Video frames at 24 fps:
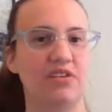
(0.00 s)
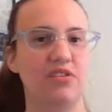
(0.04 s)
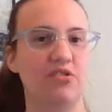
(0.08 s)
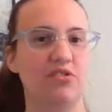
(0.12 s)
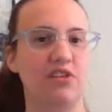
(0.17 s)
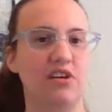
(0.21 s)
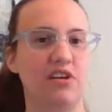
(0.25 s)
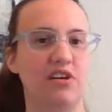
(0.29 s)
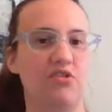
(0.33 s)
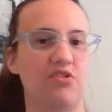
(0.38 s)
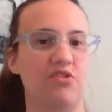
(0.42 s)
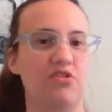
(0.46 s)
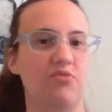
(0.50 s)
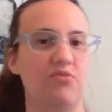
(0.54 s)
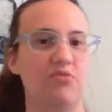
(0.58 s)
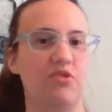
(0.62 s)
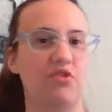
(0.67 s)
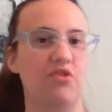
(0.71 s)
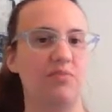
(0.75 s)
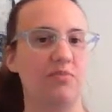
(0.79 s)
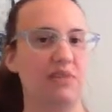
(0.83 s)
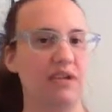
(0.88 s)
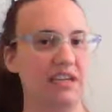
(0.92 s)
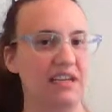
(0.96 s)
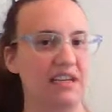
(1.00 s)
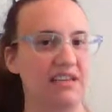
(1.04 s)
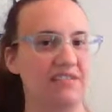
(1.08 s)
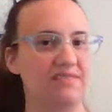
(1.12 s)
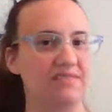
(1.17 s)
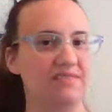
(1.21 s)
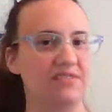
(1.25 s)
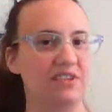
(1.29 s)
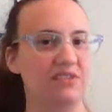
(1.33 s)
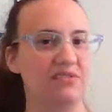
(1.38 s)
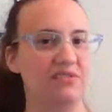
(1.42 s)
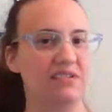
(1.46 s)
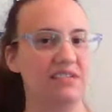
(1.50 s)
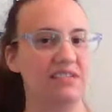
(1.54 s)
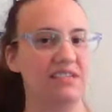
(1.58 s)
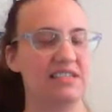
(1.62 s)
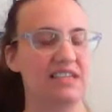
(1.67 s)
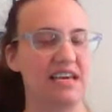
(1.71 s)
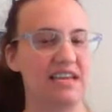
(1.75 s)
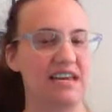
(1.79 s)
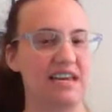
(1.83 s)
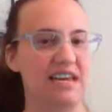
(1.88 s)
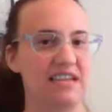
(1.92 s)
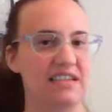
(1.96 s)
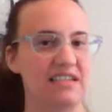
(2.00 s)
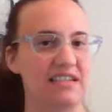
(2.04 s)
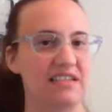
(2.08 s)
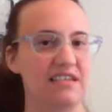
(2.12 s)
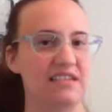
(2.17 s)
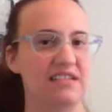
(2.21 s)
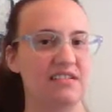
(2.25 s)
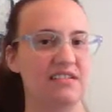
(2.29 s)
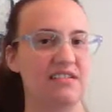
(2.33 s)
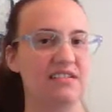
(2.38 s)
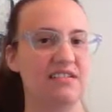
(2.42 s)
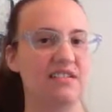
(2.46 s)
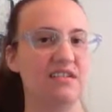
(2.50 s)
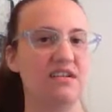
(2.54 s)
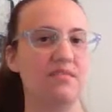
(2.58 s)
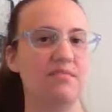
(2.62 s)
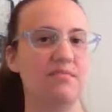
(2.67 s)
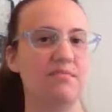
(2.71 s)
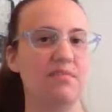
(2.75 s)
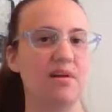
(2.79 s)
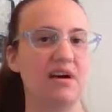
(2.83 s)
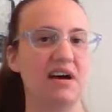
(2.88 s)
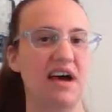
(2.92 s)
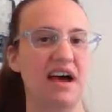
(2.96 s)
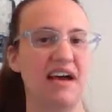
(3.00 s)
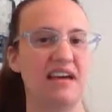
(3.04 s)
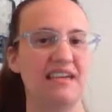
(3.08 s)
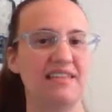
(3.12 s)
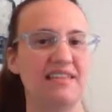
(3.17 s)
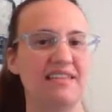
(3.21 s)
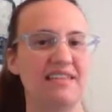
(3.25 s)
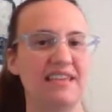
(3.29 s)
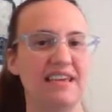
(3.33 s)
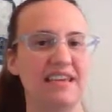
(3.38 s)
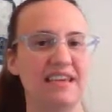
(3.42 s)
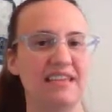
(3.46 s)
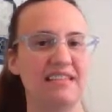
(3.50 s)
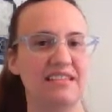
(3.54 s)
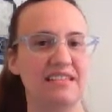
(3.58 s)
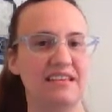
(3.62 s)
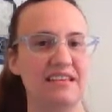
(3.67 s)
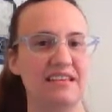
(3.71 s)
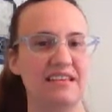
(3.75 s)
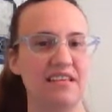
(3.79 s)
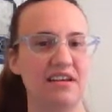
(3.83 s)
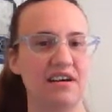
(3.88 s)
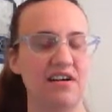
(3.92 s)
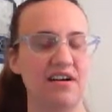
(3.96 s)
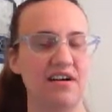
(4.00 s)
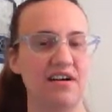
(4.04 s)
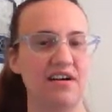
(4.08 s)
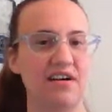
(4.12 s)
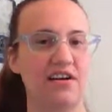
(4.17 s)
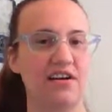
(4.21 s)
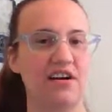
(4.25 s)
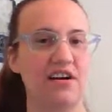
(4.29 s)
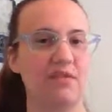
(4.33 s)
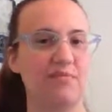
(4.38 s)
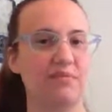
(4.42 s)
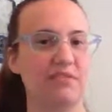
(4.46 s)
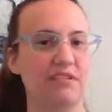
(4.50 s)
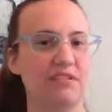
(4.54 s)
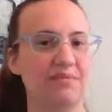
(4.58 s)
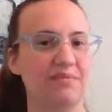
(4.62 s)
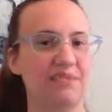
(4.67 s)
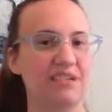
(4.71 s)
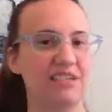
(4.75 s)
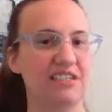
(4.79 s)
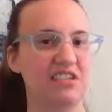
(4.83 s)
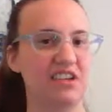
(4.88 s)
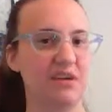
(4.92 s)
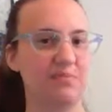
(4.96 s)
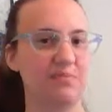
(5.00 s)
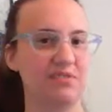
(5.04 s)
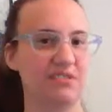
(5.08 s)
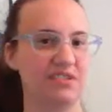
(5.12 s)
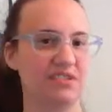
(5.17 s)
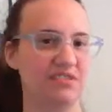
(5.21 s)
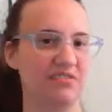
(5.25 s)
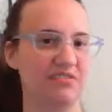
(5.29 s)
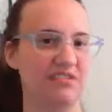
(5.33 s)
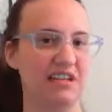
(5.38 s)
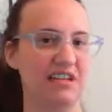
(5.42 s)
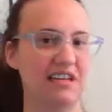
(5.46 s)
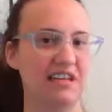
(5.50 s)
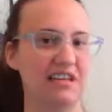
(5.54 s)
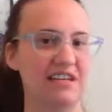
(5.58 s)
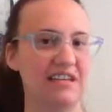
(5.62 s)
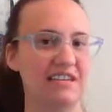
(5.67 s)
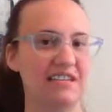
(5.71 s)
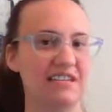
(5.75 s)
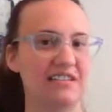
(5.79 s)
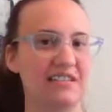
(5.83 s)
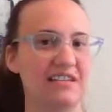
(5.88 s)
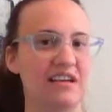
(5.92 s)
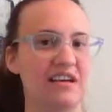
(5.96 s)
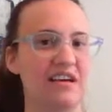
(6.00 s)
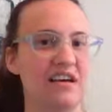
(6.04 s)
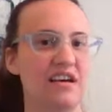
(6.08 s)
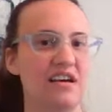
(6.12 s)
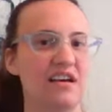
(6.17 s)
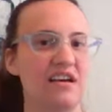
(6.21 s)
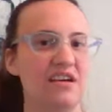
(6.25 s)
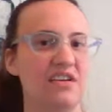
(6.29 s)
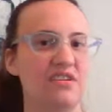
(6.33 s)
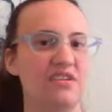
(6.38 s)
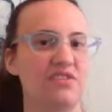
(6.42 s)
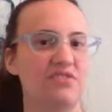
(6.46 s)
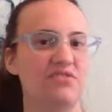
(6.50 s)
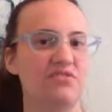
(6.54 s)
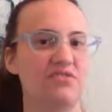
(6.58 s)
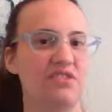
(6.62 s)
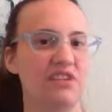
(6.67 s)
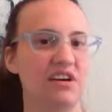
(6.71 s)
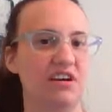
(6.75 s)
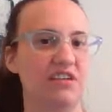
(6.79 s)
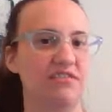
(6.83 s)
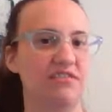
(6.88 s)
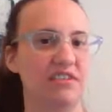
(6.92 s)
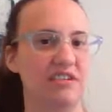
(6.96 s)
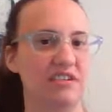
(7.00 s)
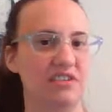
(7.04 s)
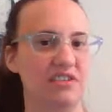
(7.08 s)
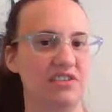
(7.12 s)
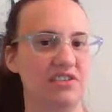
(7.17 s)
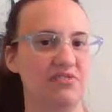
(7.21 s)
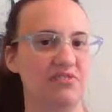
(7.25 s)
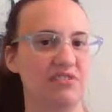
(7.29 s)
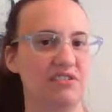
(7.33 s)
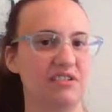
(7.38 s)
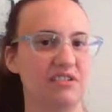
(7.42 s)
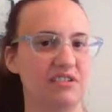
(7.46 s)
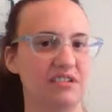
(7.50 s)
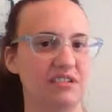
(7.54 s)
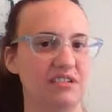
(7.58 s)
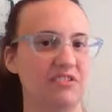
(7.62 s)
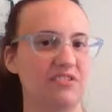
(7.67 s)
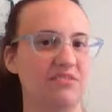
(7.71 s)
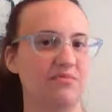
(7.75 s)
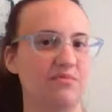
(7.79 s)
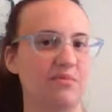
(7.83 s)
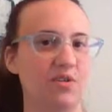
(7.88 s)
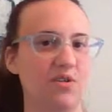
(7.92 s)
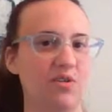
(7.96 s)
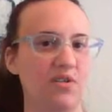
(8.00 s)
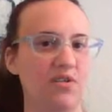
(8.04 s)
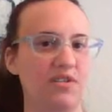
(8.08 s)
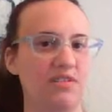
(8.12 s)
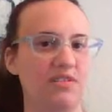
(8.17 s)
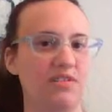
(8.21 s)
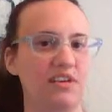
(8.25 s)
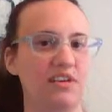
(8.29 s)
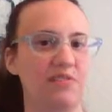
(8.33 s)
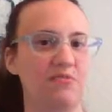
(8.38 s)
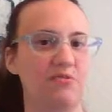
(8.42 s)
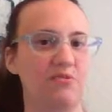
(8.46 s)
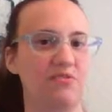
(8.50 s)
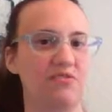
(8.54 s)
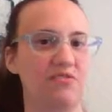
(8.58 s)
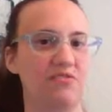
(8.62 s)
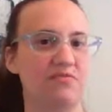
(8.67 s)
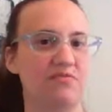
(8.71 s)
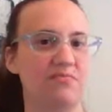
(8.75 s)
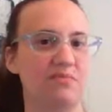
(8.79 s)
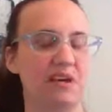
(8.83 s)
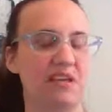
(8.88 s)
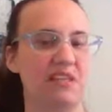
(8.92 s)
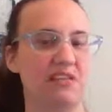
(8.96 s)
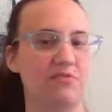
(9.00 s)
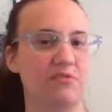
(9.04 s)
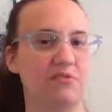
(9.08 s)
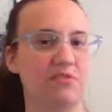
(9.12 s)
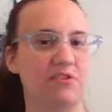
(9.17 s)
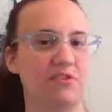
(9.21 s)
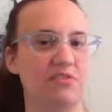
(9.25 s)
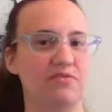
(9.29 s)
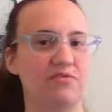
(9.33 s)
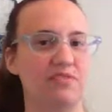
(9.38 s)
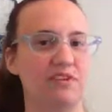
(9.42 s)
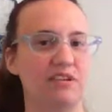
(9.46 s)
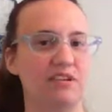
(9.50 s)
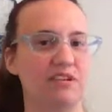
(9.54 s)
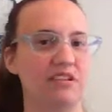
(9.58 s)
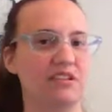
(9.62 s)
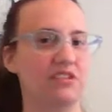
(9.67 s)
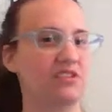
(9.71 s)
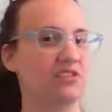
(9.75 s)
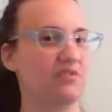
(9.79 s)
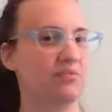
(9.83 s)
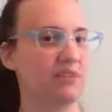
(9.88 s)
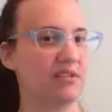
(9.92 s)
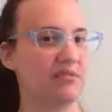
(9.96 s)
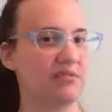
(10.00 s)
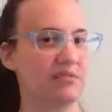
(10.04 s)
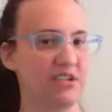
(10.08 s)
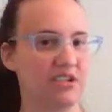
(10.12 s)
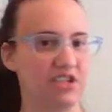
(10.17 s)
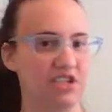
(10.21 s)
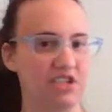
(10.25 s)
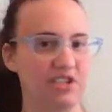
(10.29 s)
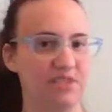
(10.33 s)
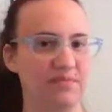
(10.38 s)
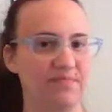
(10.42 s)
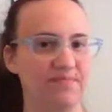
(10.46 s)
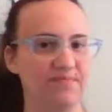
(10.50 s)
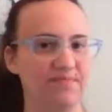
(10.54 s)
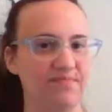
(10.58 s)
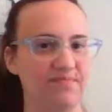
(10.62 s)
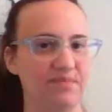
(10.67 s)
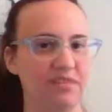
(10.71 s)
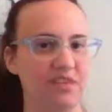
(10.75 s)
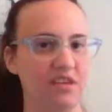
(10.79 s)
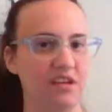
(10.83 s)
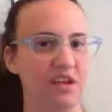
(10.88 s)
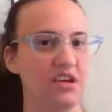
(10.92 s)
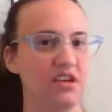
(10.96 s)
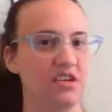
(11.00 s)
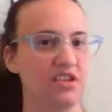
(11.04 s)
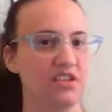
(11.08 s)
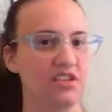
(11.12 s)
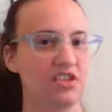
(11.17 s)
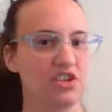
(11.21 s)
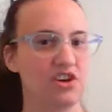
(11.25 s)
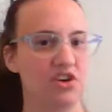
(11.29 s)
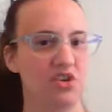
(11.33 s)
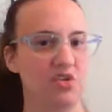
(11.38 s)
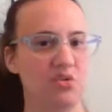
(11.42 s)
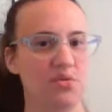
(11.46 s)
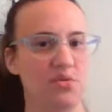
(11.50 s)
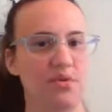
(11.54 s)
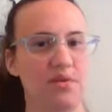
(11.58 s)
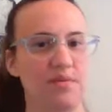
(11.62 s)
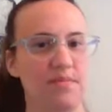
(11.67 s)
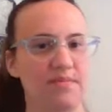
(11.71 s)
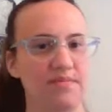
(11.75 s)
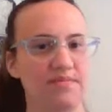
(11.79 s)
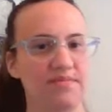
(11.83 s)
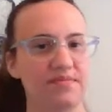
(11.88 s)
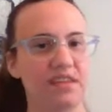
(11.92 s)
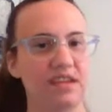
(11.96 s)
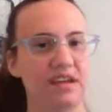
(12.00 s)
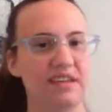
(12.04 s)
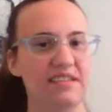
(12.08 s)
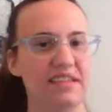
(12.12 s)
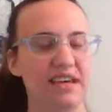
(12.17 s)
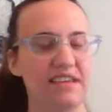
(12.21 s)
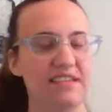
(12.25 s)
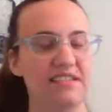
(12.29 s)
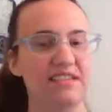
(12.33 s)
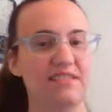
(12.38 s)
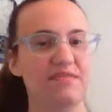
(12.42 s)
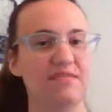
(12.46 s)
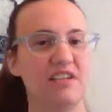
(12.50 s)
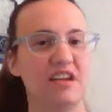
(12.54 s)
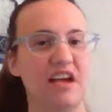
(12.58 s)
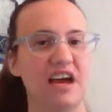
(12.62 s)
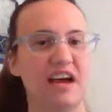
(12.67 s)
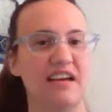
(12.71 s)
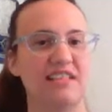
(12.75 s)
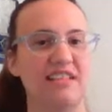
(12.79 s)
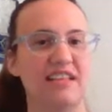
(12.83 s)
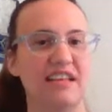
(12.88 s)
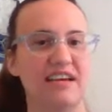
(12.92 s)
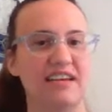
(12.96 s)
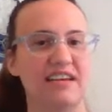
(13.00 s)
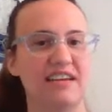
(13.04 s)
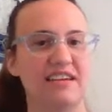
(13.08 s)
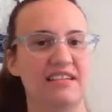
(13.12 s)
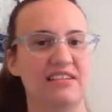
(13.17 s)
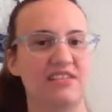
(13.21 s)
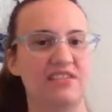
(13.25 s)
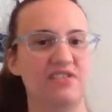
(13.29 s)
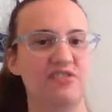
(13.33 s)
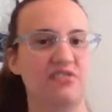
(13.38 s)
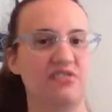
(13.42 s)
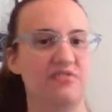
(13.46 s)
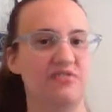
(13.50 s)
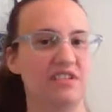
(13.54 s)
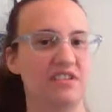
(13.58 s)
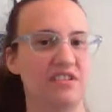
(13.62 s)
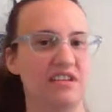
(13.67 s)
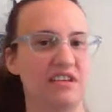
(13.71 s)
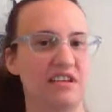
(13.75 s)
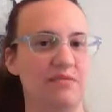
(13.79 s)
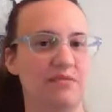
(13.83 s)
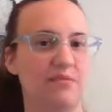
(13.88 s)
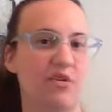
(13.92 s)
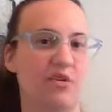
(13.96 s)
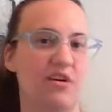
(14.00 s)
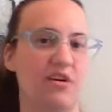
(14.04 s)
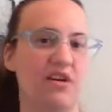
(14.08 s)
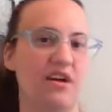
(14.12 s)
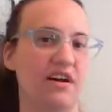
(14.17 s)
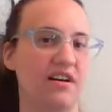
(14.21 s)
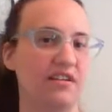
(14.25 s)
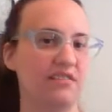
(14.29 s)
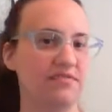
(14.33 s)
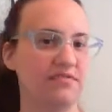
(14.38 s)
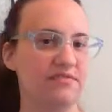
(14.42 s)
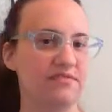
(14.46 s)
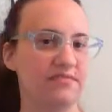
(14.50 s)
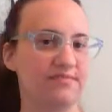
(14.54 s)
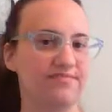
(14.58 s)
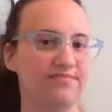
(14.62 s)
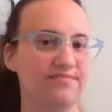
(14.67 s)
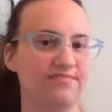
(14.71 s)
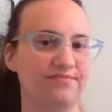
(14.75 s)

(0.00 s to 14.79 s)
Greek or Roman influence in it. But I think that there are a couple of missed opportunities to delve into it a little more that would have made the world feel a little bit richer. So that's something I'd like to have seen more of.